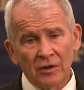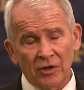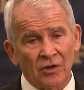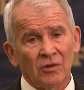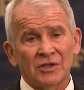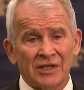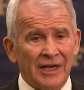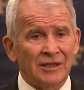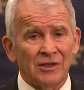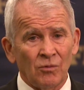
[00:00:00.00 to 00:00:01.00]
to those
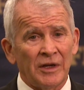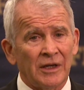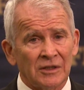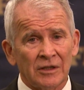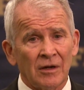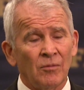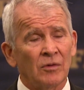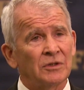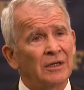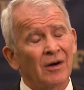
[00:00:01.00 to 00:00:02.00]
things that we consider
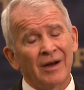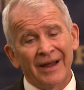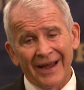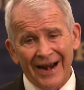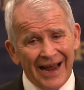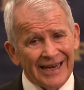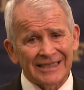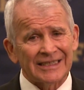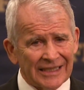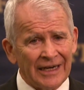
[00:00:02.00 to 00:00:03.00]
most dear. And I got
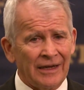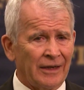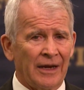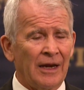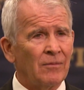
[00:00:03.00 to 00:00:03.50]
skin in the game.